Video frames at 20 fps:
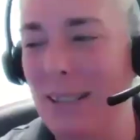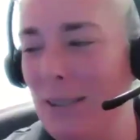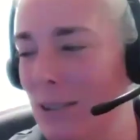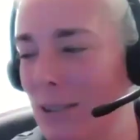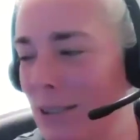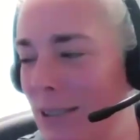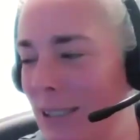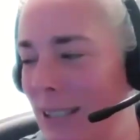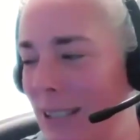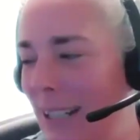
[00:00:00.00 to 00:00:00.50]

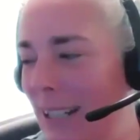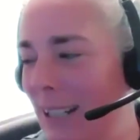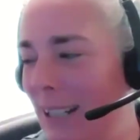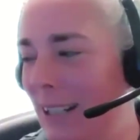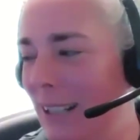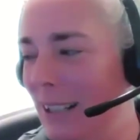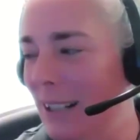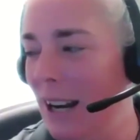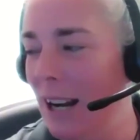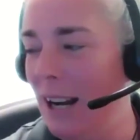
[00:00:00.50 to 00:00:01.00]
doodles
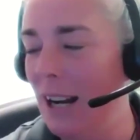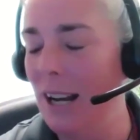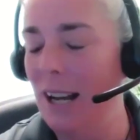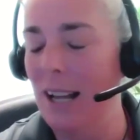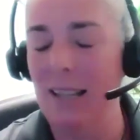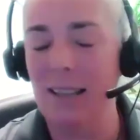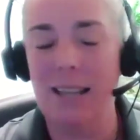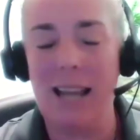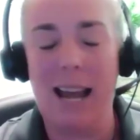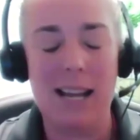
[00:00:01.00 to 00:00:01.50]
here.
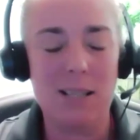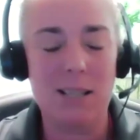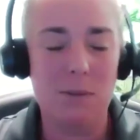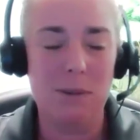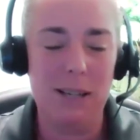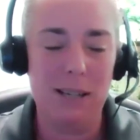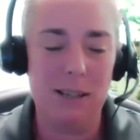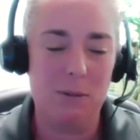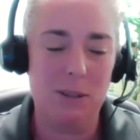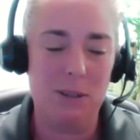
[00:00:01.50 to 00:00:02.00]
Last
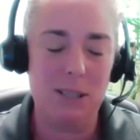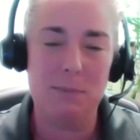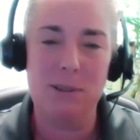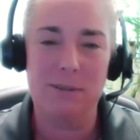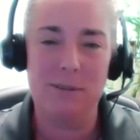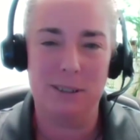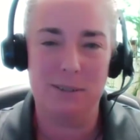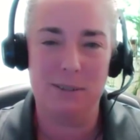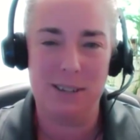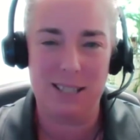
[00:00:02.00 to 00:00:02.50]
week was
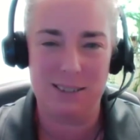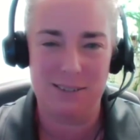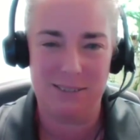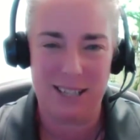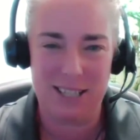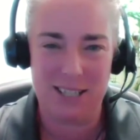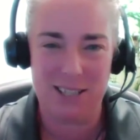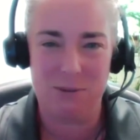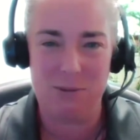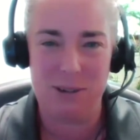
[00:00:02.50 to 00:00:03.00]
move-in
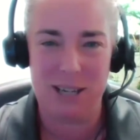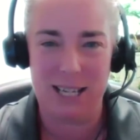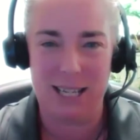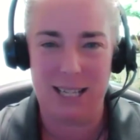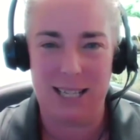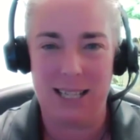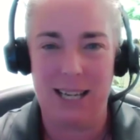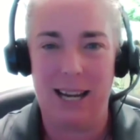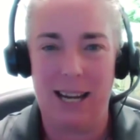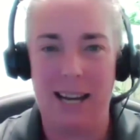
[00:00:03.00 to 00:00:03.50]
reservation
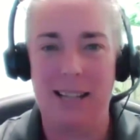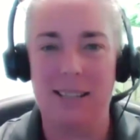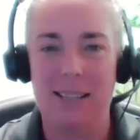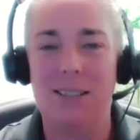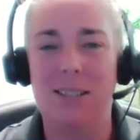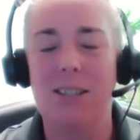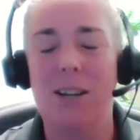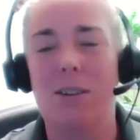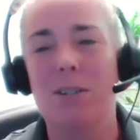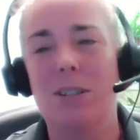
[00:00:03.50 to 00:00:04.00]
week. And
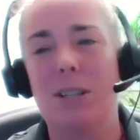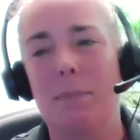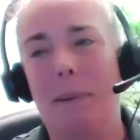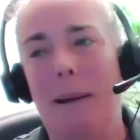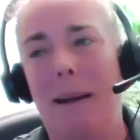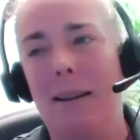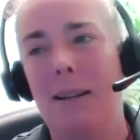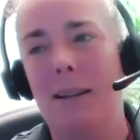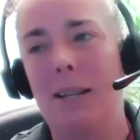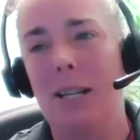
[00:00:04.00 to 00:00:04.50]
so
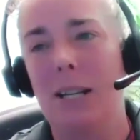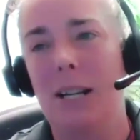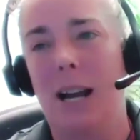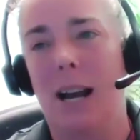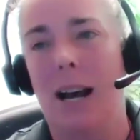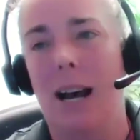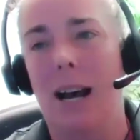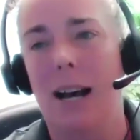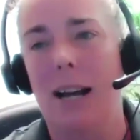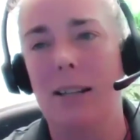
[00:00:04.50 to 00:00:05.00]
depending
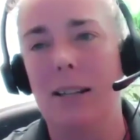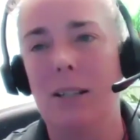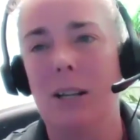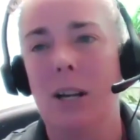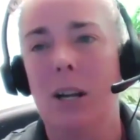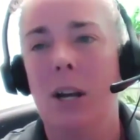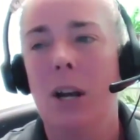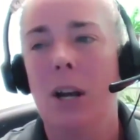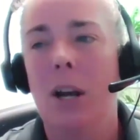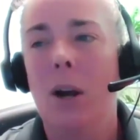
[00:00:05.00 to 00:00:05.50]
on
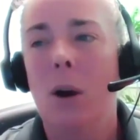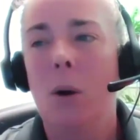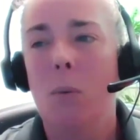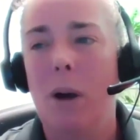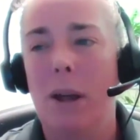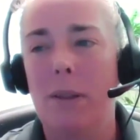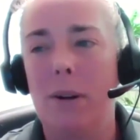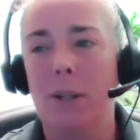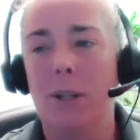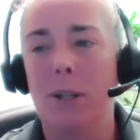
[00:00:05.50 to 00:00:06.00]

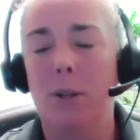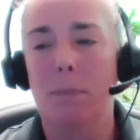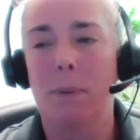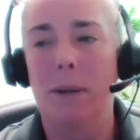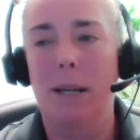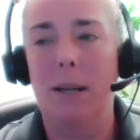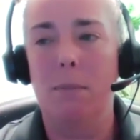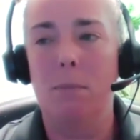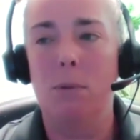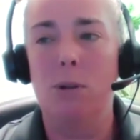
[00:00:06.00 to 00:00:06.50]
whether you're
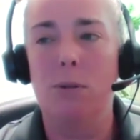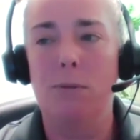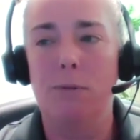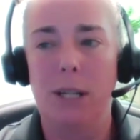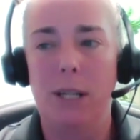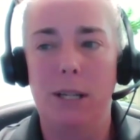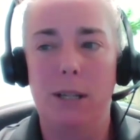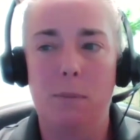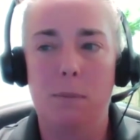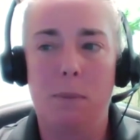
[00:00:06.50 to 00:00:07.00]
being moved
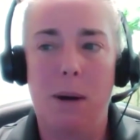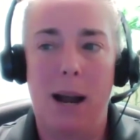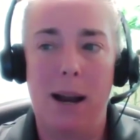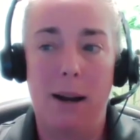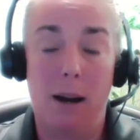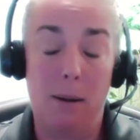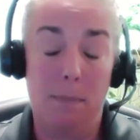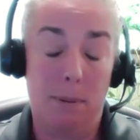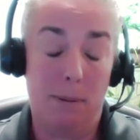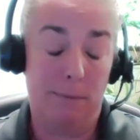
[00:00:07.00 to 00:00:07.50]
in
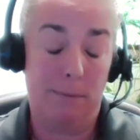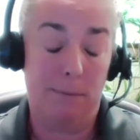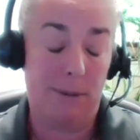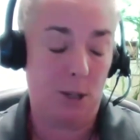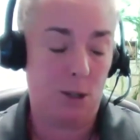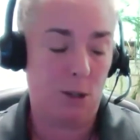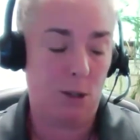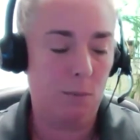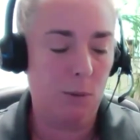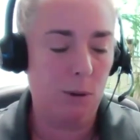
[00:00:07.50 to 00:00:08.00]
by our
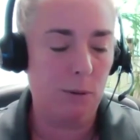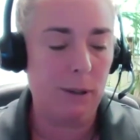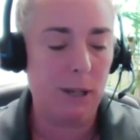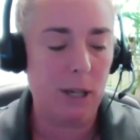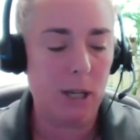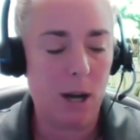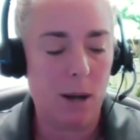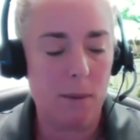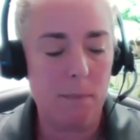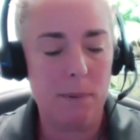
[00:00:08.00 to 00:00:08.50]
professional
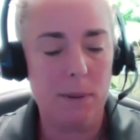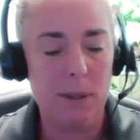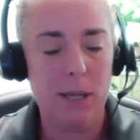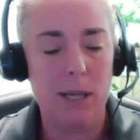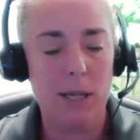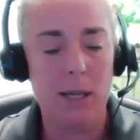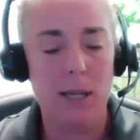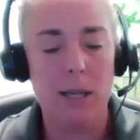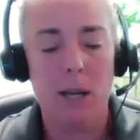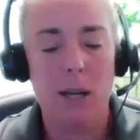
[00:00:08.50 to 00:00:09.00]
moving
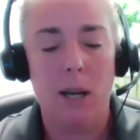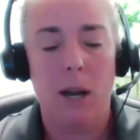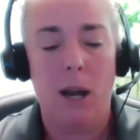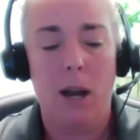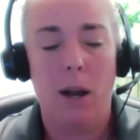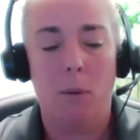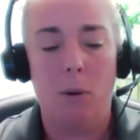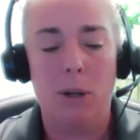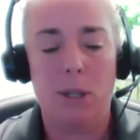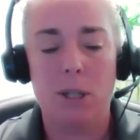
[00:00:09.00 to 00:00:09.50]
company,
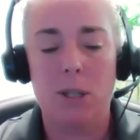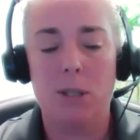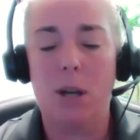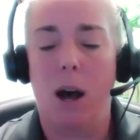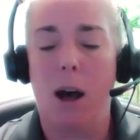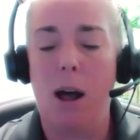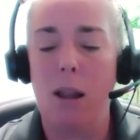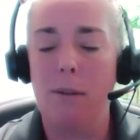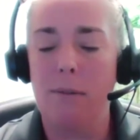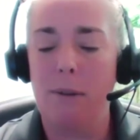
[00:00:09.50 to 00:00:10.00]
which is
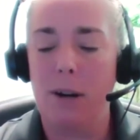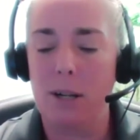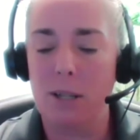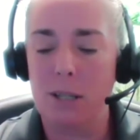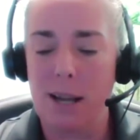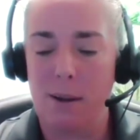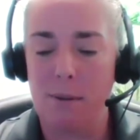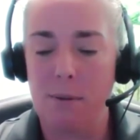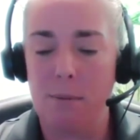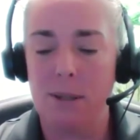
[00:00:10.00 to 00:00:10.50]
all of our
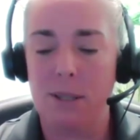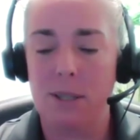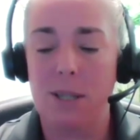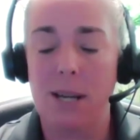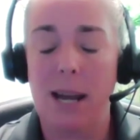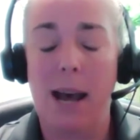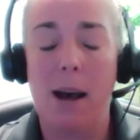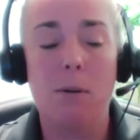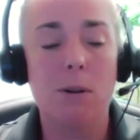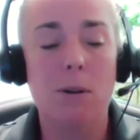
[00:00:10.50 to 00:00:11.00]
Southwest
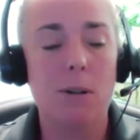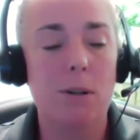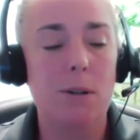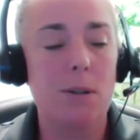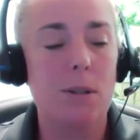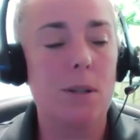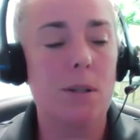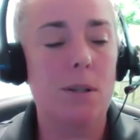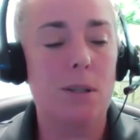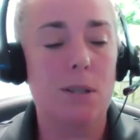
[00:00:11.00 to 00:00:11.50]

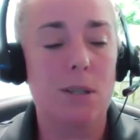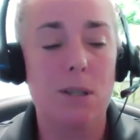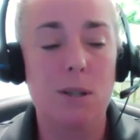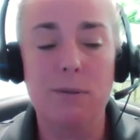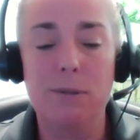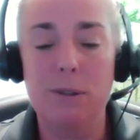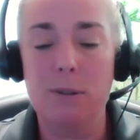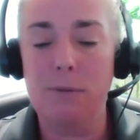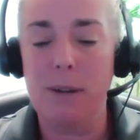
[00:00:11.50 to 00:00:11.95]
Towers, Sylvan